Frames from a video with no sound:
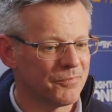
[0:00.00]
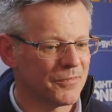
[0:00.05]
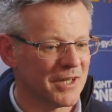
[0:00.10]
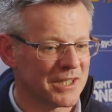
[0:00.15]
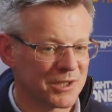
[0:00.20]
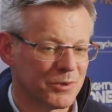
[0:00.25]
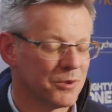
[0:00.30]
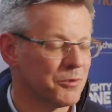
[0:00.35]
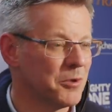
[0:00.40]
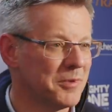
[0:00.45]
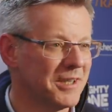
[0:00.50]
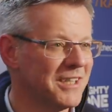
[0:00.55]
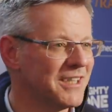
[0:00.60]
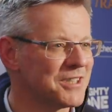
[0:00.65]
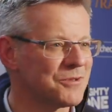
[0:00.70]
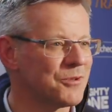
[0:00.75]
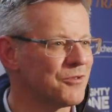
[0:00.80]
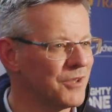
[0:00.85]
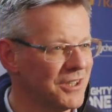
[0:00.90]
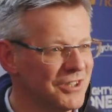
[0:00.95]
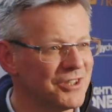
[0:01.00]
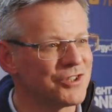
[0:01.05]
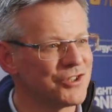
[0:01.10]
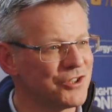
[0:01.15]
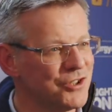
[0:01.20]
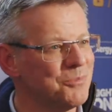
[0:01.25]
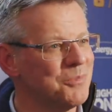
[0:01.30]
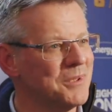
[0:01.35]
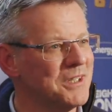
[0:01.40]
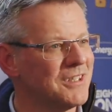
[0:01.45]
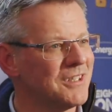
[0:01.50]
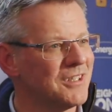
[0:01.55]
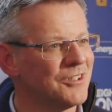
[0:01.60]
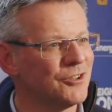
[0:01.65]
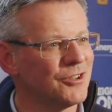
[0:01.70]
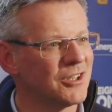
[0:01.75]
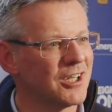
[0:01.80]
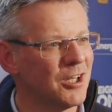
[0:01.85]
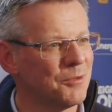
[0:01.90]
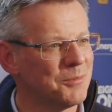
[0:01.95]
That's where we be. That's where Rangers should be. You
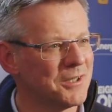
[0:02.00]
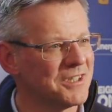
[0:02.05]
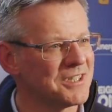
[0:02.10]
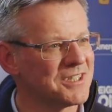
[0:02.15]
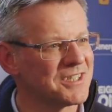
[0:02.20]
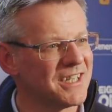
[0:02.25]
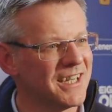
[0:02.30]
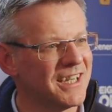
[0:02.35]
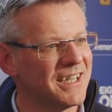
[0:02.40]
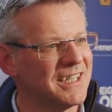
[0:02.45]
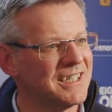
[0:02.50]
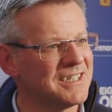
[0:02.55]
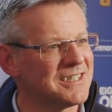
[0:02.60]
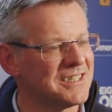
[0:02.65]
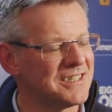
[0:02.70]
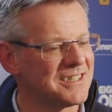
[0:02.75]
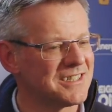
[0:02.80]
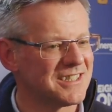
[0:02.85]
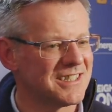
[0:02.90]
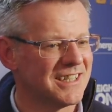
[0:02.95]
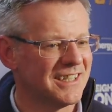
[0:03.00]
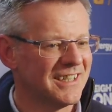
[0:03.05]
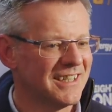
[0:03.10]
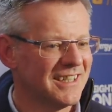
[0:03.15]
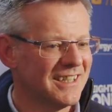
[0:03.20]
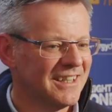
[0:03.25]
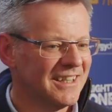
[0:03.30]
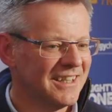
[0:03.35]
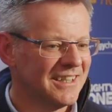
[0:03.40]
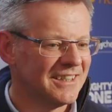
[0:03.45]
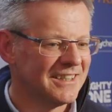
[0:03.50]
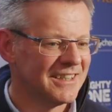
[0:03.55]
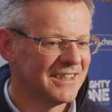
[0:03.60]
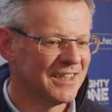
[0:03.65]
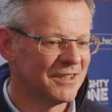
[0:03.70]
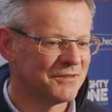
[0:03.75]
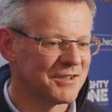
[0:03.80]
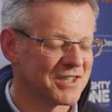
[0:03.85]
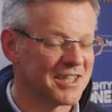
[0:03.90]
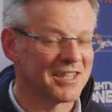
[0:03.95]
know, a club of this size. I
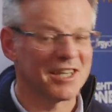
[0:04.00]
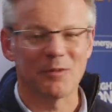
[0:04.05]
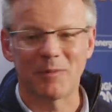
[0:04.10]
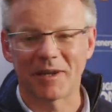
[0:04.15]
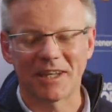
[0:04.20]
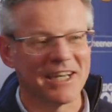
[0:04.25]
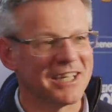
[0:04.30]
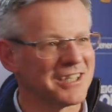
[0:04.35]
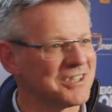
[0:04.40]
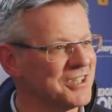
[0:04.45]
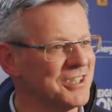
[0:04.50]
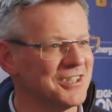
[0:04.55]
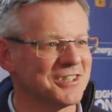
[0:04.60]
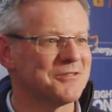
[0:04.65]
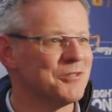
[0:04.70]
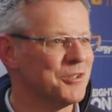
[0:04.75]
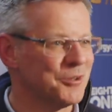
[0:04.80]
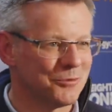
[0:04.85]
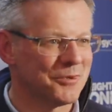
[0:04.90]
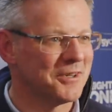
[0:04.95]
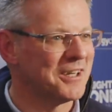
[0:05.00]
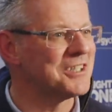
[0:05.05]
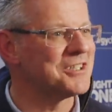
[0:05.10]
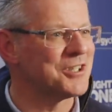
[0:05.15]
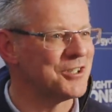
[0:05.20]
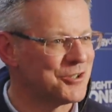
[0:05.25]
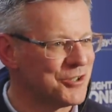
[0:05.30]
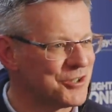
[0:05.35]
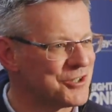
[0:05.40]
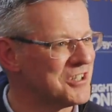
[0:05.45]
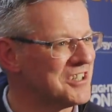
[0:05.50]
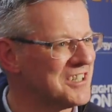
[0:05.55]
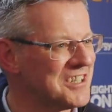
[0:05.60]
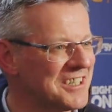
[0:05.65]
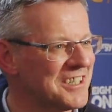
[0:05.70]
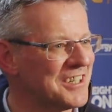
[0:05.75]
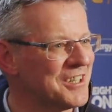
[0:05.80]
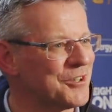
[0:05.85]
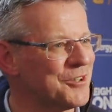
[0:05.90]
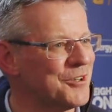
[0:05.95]
just tell Alan McGregor, says, you know, an institution.
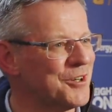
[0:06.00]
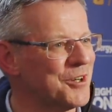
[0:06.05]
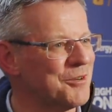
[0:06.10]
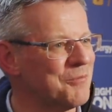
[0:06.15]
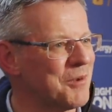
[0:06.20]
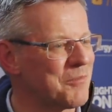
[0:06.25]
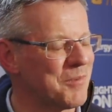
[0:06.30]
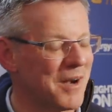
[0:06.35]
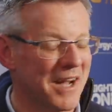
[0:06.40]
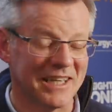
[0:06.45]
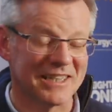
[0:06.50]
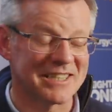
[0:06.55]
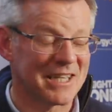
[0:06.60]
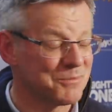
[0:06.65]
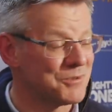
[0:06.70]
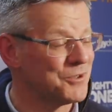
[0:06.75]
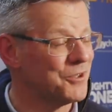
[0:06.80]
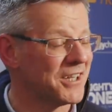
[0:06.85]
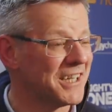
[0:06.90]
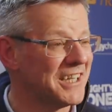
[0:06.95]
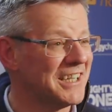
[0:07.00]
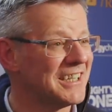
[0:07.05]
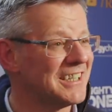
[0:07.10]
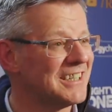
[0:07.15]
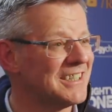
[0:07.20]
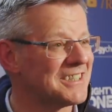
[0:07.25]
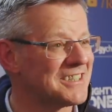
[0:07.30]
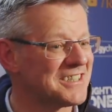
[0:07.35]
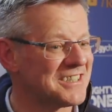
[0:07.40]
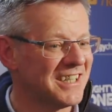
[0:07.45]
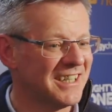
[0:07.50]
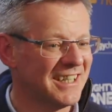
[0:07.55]
You know, and he's absolutely right.